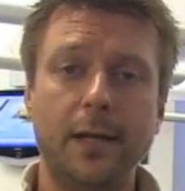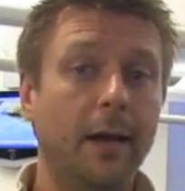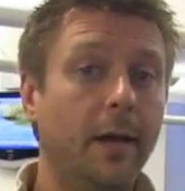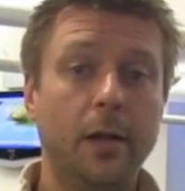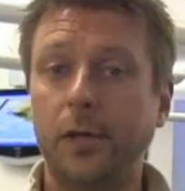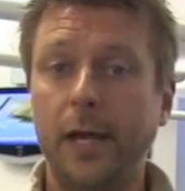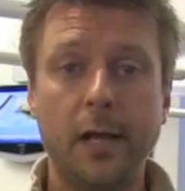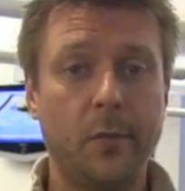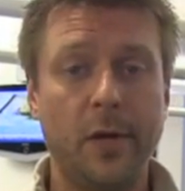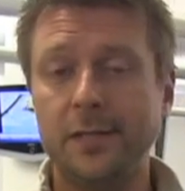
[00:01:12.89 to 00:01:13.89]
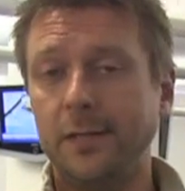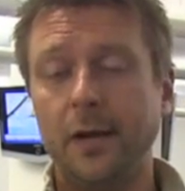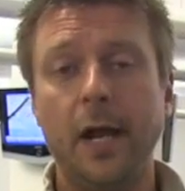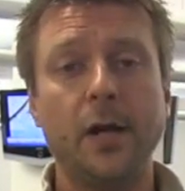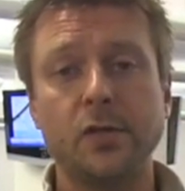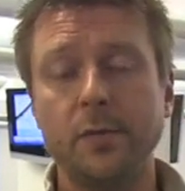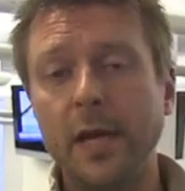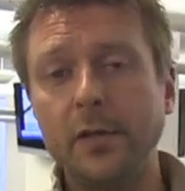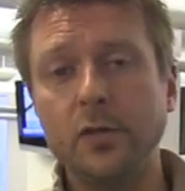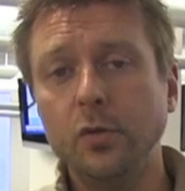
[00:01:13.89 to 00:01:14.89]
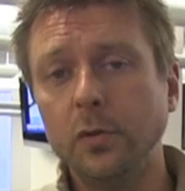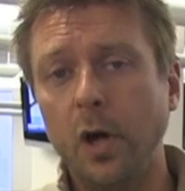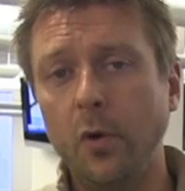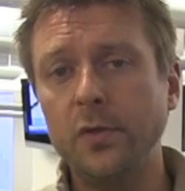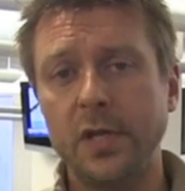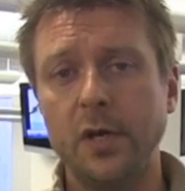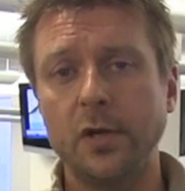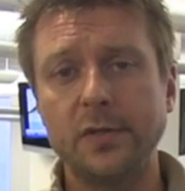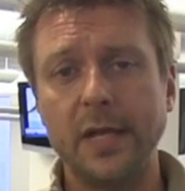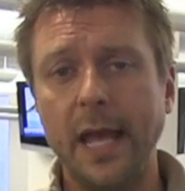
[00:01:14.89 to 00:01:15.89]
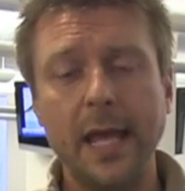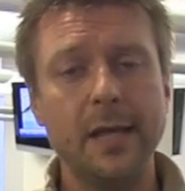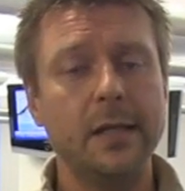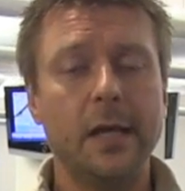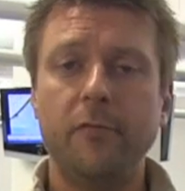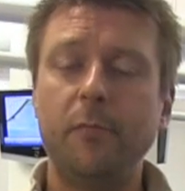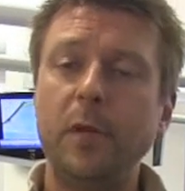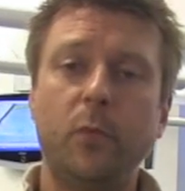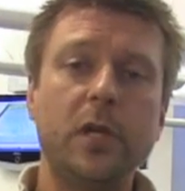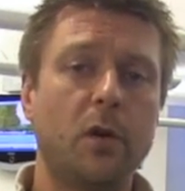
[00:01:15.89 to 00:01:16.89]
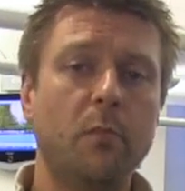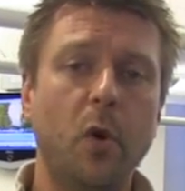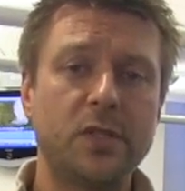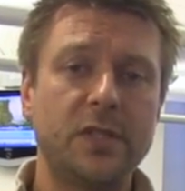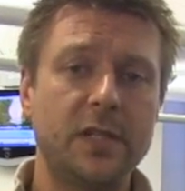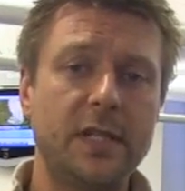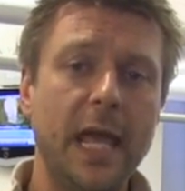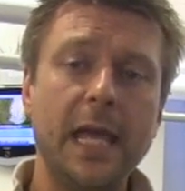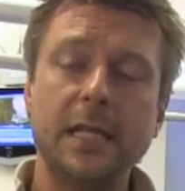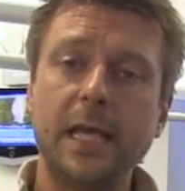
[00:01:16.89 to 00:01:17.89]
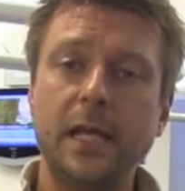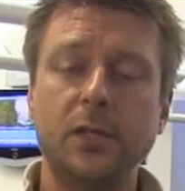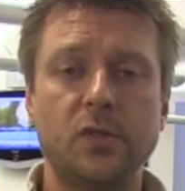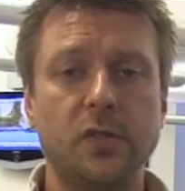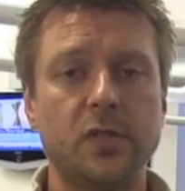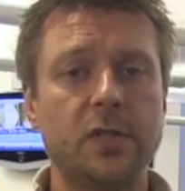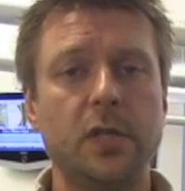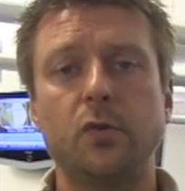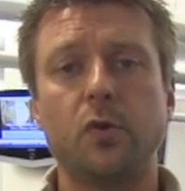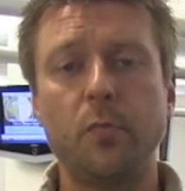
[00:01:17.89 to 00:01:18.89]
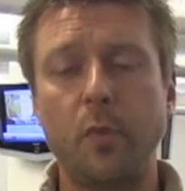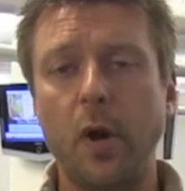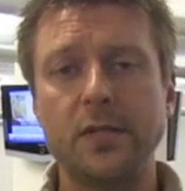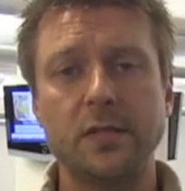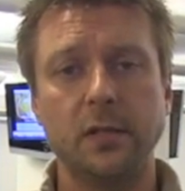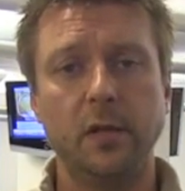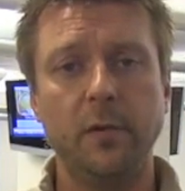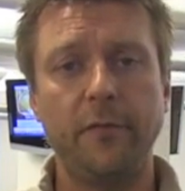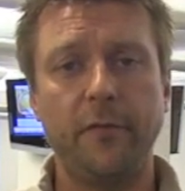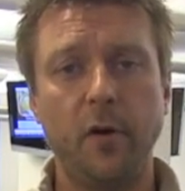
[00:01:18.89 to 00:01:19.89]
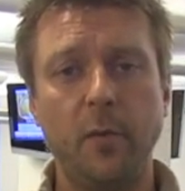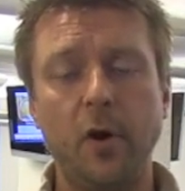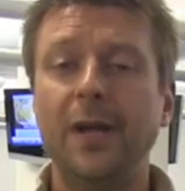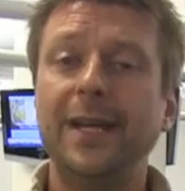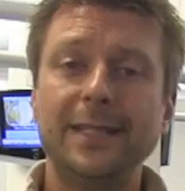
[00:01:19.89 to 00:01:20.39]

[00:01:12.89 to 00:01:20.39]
Look at equities. They're actually made new lows here today and been weaker most of the day, and yet you're still seeing crude prices a little bit firmer.